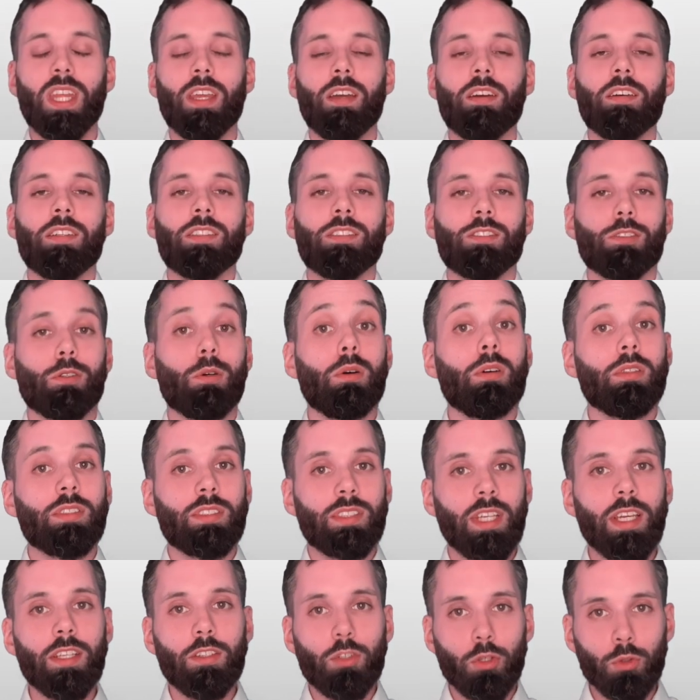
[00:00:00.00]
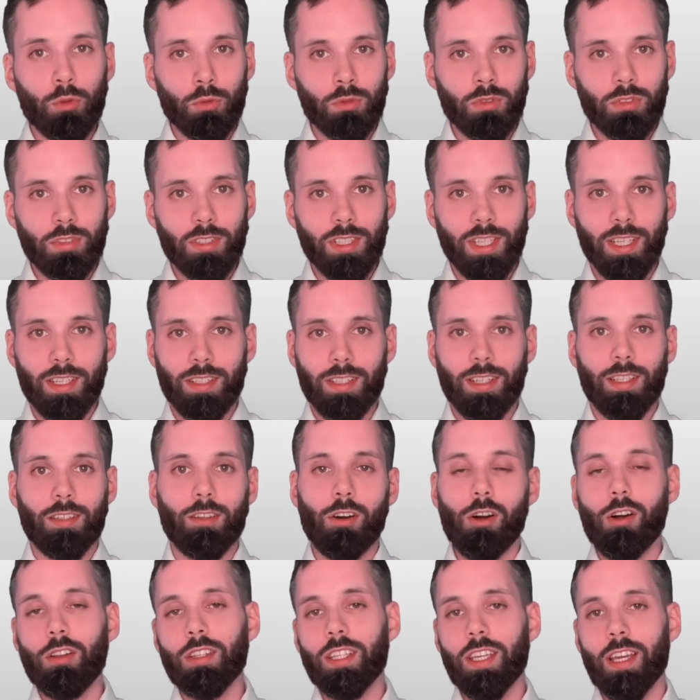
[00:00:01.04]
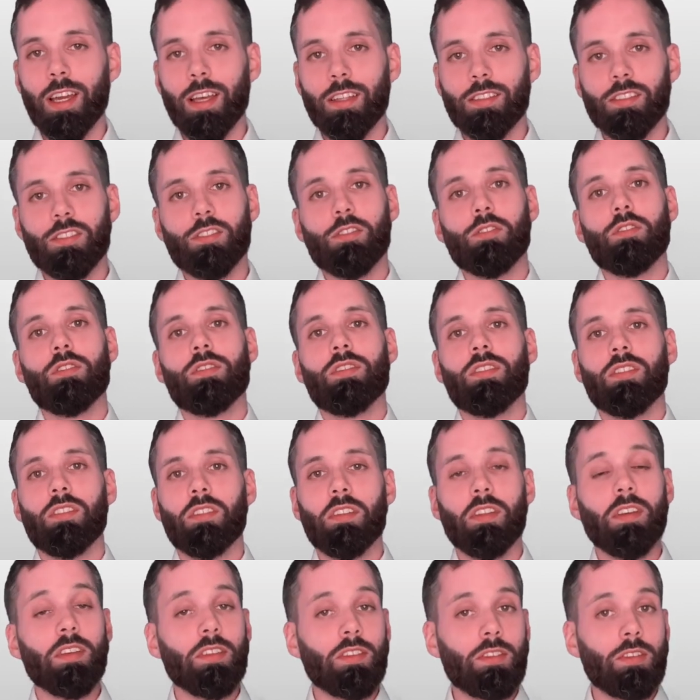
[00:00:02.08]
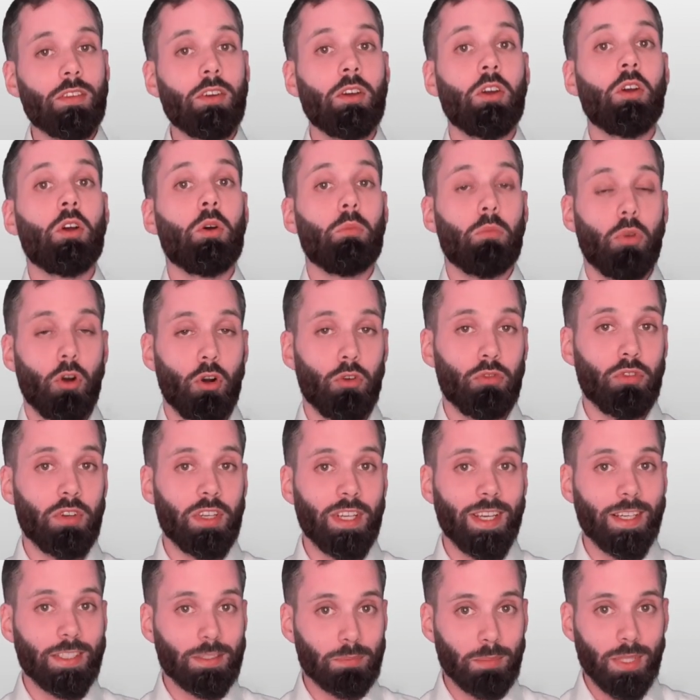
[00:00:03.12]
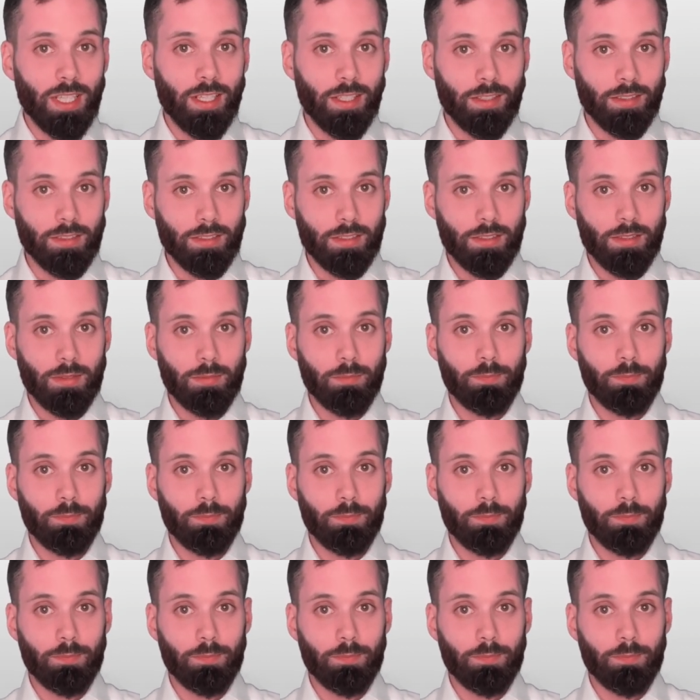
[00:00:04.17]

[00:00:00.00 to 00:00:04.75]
So stay tuned and get all the answers in this PerFinExplains.